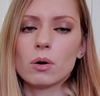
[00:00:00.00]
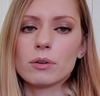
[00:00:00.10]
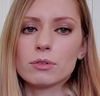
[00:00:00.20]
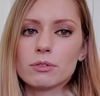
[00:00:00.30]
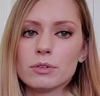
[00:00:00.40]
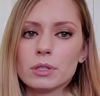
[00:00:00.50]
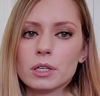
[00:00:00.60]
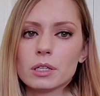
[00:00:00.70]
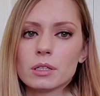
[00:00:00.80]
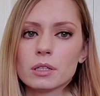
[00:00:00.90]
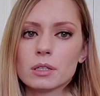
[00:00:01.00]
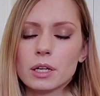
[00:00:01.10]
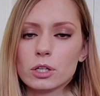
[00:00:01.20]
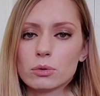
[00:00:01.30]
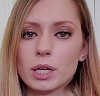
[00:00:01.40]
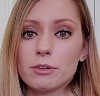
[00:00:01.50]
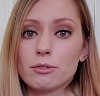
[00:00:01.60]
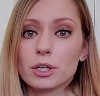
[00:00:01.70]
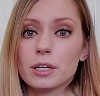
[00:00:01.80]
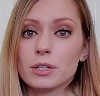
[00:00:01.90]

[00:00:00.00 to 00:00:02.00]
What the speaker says: or if you're feeling like you're ready for it,